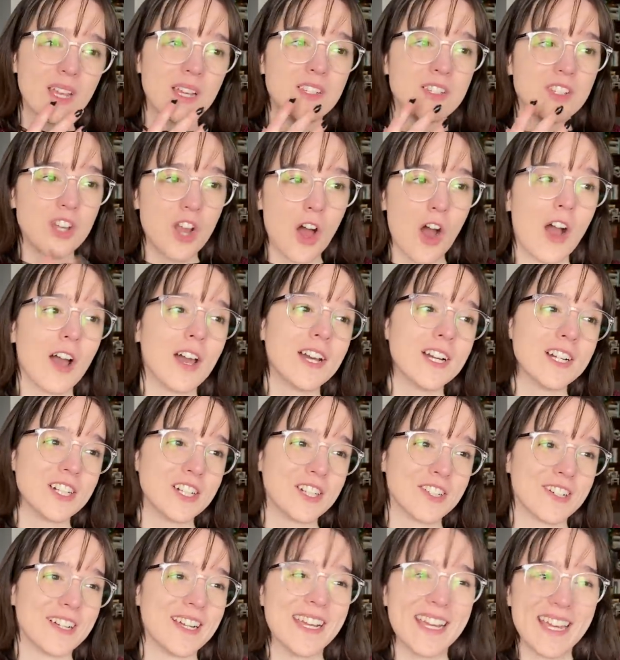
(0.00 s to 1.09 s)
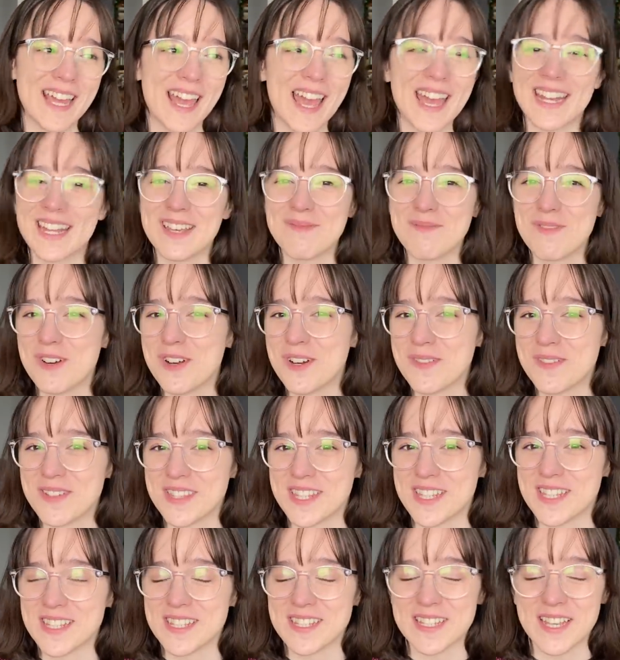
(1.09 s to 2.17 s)
not agreeing anymore with
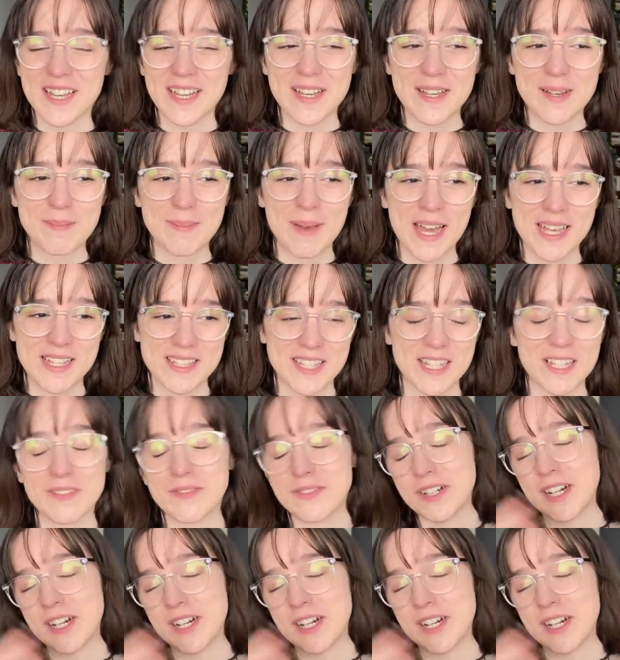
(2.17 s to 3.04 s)
his past self,